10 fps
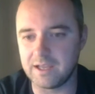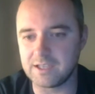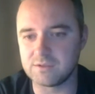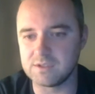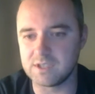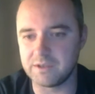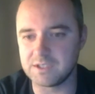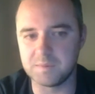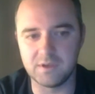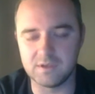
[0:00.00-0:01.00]
lecturers, our
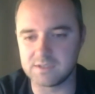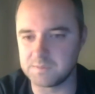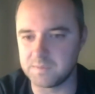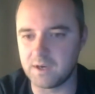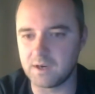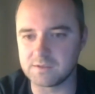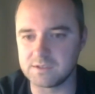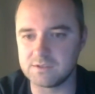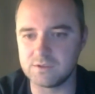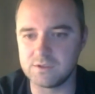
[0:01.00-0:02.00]
experience as
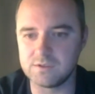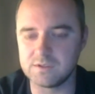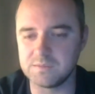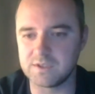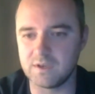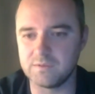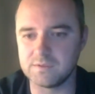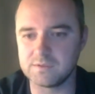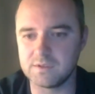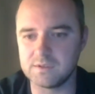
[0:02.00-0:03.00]
Marcus introduced himself
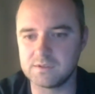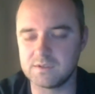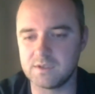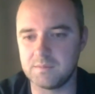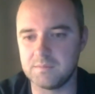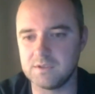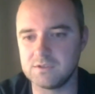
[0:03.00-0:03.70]
as as um,